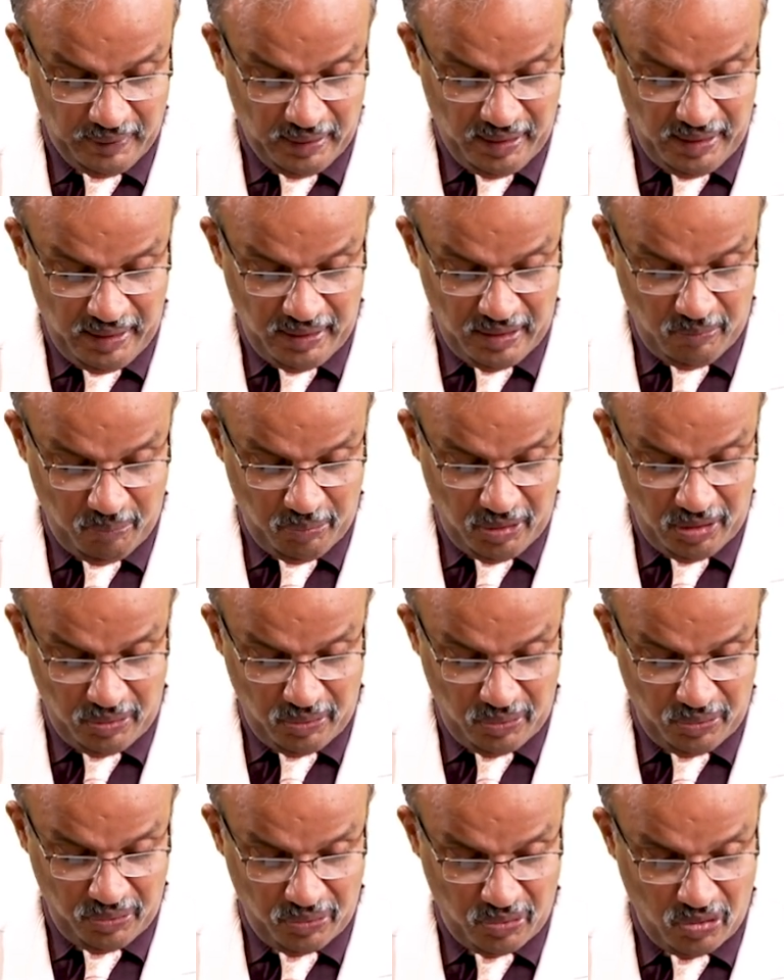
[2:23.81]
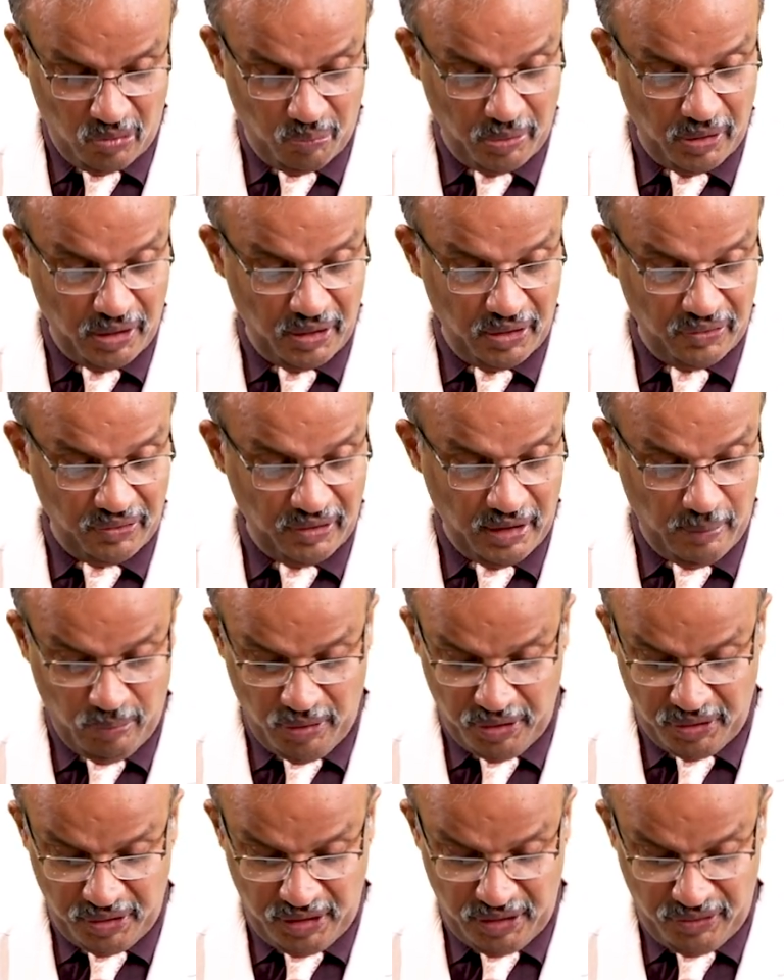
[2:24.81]
and proctoscopy is a
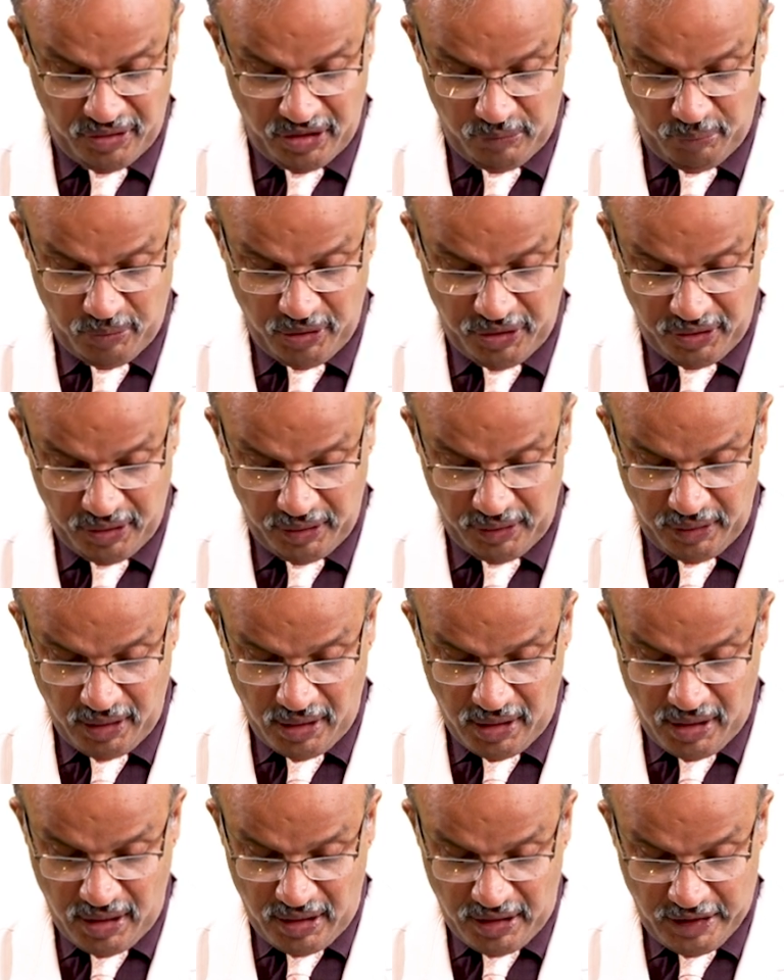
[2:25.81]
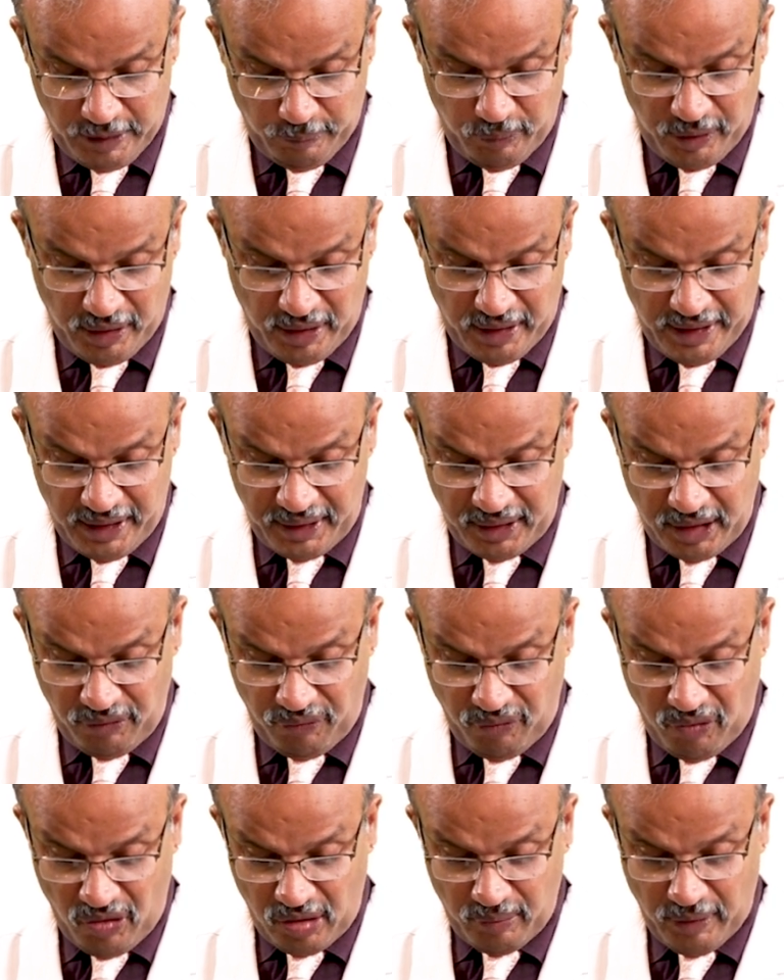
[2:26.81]
must in this patient. It may later
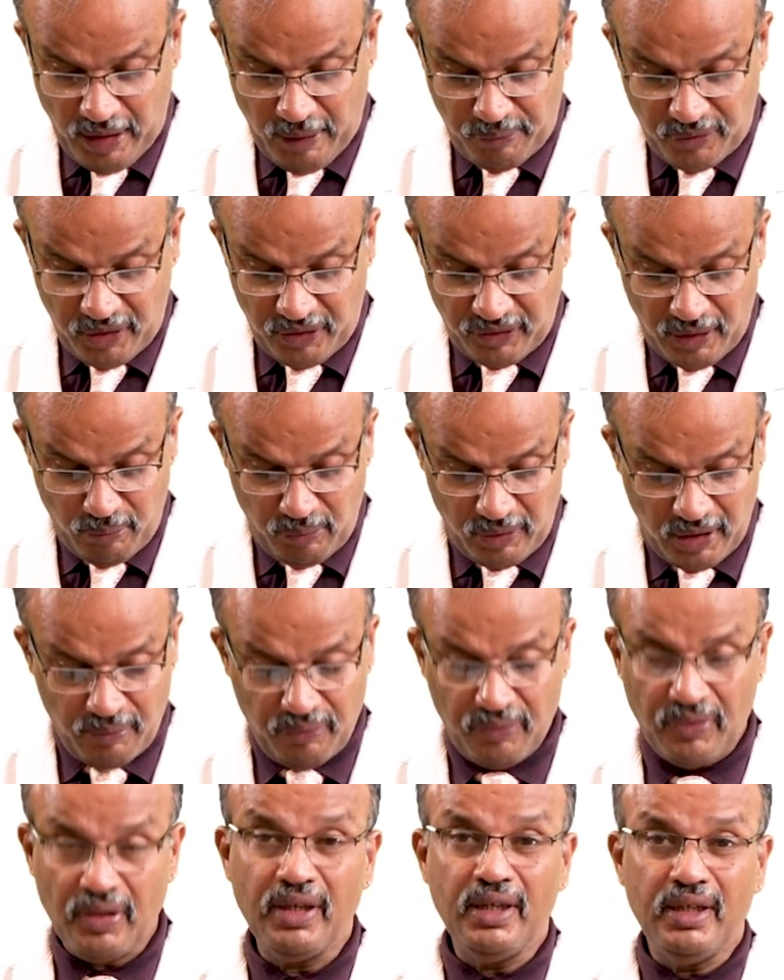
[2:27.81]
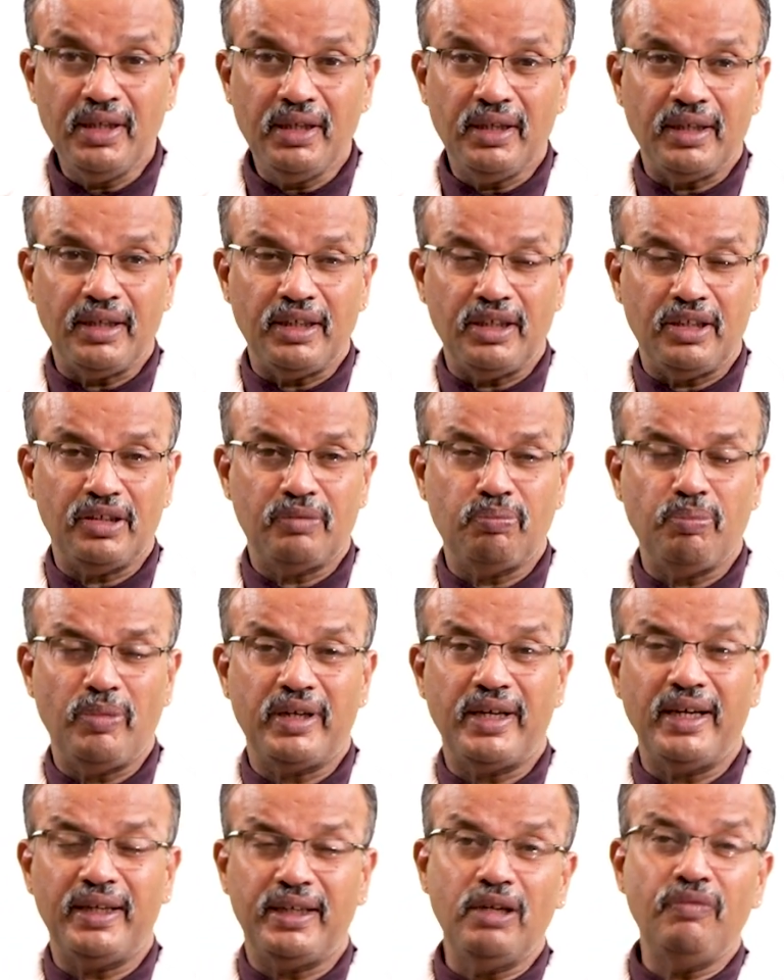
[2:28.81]
form abscess. Sometimes it may
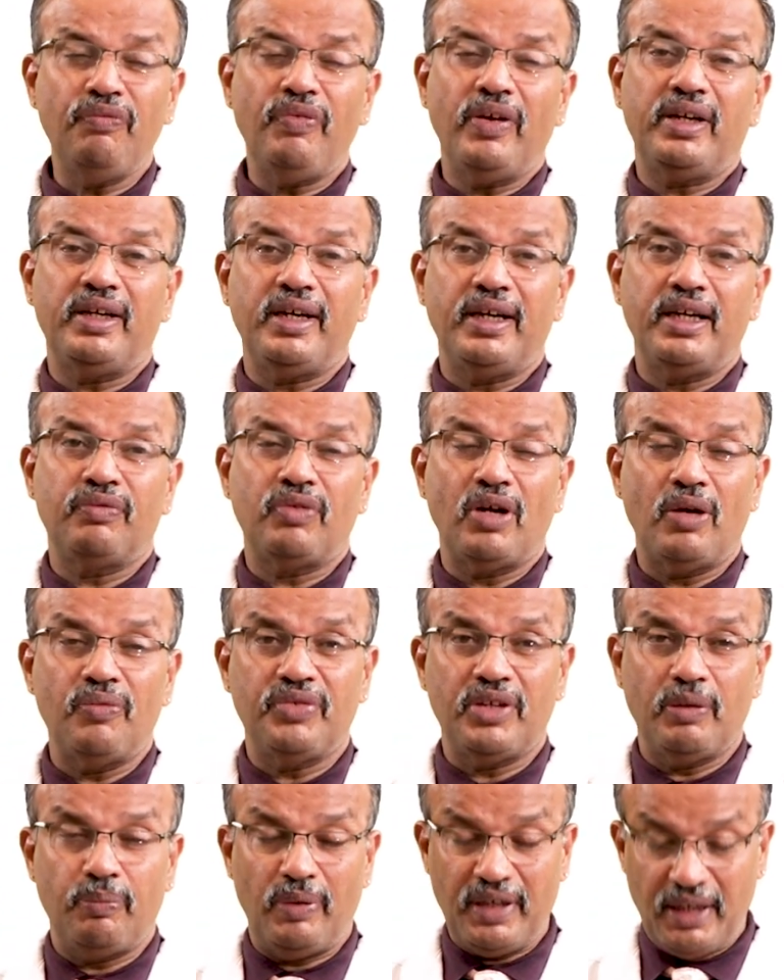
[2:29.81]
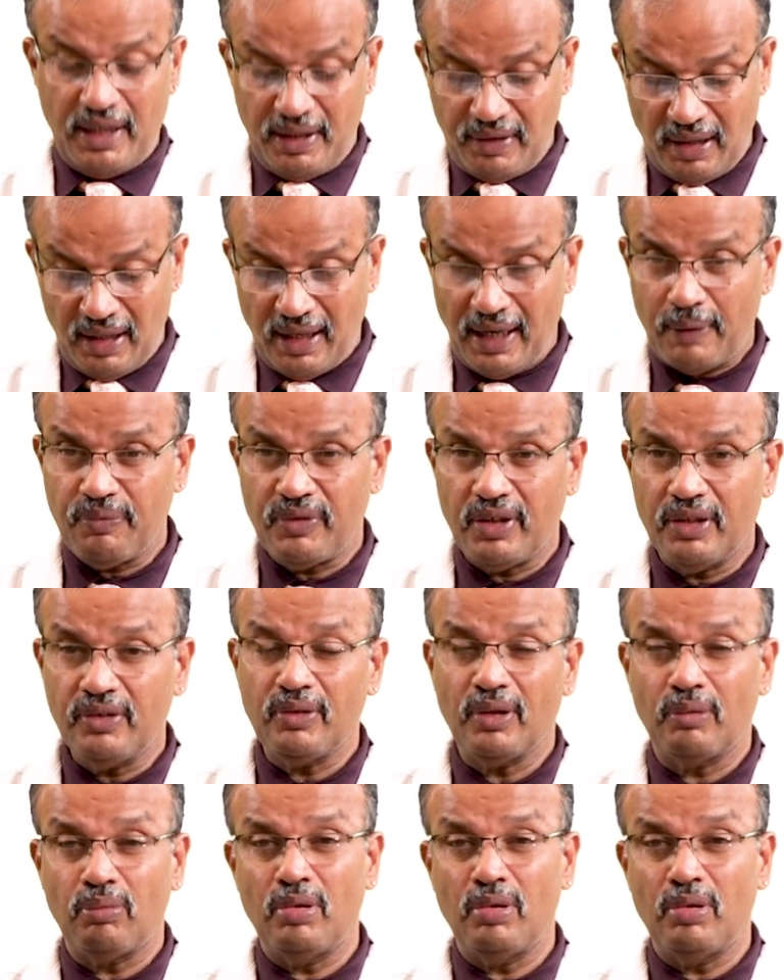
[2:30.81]
get infected, forms a perianal abscess.